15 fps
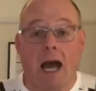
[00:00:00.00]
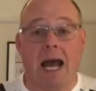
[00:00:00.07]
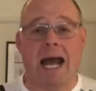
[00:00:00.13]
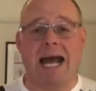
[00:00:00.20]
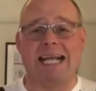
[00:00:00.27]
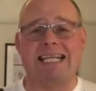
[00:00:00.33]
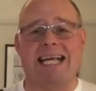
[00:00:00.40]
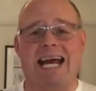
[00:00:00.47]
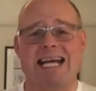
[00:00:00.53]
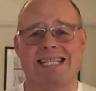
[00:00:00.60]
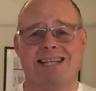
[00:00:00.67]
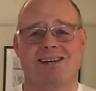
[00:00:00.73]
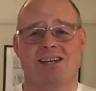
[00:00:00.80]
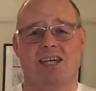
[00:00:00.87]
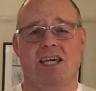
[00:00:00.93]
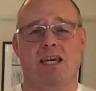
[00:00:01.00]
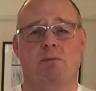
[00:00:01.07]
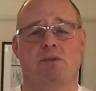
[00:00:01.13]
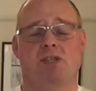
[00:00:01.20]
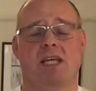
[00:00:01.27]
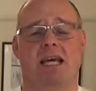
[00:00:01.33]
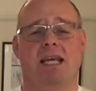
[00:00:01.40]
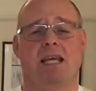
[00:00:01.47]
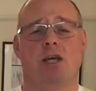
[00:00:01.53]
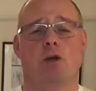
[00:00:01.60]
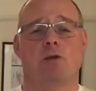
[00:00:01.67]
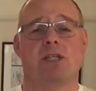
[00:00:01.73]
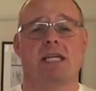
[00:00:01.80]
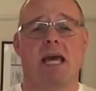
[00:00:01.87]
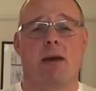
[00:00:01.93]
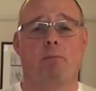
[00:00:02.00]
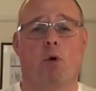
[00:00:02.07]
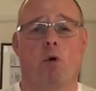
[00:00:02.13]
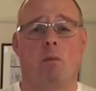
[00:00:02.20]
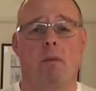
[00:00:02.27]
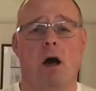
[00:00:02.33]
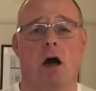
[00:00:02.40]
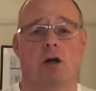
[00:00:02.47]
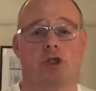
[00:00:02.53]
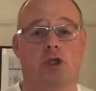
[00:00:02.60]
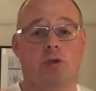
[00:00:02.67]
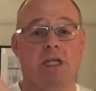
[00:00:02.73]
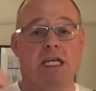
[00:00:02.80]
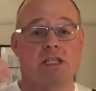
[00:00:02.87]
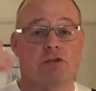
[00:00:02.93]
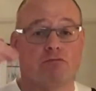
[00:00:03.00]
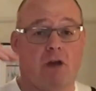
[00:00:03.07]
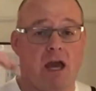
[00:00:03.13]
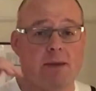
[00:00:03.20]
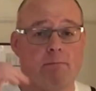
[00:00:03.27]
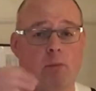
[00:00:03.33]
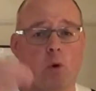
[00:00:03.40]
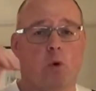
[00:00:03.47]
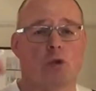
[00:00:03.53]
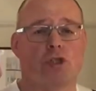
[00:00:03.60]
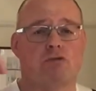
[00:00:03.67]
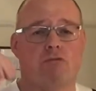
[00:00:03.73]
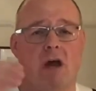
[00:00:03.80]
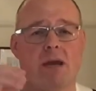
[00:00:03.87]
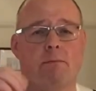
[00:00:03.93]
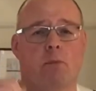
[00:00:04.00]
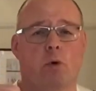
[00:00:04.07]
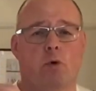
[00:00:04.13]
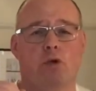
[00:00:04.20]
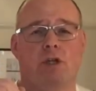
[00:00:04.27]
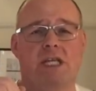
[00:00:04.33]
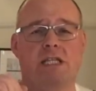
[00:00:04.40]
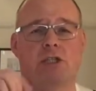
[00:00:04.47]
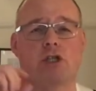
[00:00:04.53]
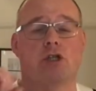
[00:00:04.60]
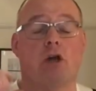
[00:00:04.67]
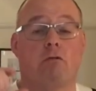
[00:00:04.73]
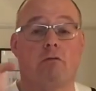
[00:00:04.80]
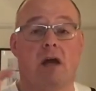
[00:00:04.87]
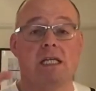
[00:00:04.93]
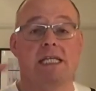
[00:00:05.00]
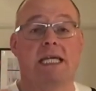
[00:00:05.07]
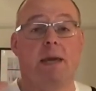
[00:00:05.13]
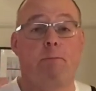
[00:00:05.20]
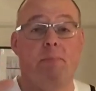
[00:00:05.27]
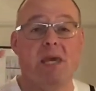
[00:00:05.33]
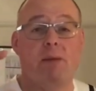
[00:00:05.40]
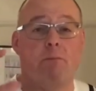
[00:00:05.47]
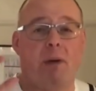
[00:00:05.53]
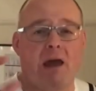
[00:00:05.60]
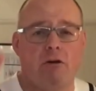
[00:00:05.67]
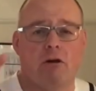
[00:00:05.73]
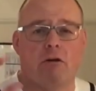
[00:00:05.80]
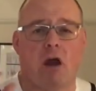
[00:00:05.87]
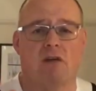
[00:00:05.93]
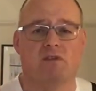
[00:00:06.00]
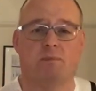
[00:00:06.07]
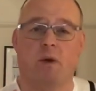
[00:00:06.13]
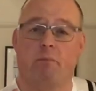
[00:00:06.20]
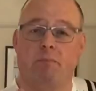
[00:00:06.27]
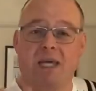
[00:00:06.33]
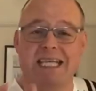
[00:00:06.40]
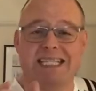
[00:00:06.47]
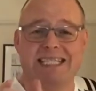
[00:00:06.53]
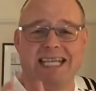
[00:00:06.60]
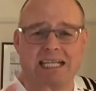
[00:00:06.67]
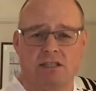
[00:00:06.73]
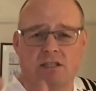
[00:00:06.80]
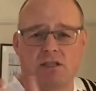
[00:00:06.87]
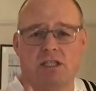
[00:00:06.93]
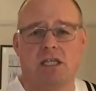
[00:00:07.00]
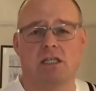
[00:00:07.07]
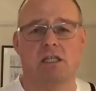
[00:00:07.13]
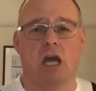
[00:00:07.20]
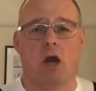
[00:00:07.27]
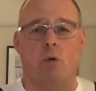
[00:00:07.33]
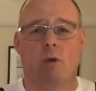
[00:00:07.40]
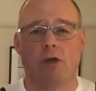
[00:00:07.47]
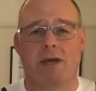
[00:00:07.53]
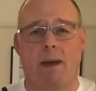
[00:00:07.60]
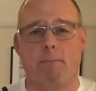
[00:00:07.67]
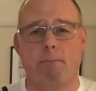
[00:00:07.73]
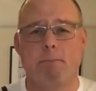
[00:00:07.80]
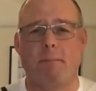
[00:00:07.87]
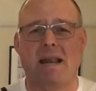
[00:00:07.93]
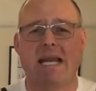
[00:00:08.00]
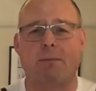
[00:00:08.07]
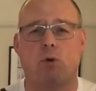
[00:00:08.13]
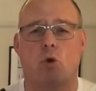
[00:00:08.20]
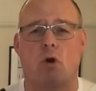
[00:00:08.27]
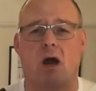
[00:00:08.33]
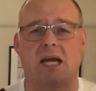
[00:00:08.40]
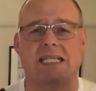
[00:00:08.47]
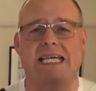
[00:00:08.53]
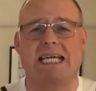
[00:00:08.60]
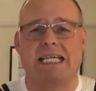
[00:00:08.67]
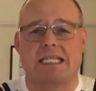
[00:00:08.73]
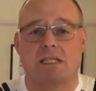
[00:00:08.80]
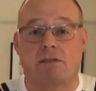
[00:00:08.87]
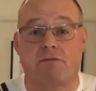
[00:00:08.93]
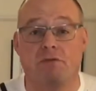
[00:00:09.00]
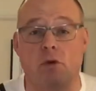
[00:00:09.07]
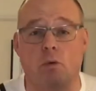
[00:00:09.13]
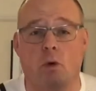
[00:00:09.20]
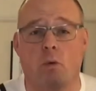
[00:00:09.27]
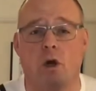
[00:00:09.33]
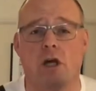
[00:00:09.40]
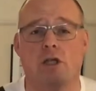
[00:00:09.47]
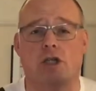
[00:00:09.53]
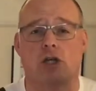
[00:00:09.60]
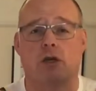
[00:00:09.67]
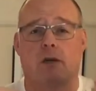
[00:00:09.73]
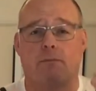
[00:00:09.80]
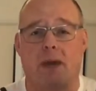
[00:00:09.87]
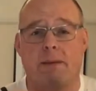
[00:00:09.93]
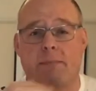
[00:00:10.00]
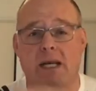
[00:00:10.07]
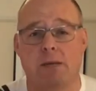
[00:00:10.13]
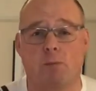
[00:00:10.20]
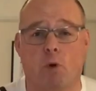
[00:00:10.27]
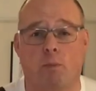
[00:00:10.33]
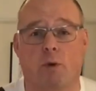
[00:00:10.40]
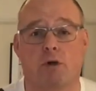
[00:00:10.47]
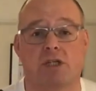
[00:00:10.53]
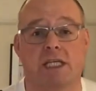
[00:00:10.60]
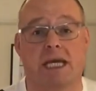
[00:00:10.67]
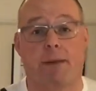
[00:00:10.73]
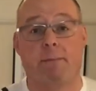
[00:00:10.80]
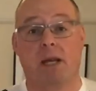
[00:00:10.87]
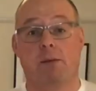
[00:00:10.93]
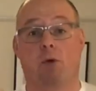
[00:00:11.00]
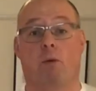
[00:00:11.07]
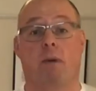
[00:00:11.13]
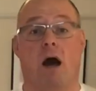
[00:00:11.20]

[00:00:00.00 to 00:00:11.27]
And as I keep telling you, to get more marks, you need to write more. To write more, you need to stop writing in P paragraphs, but P sentences, where you get many more ideas into fewer words so you can make many more points and get many more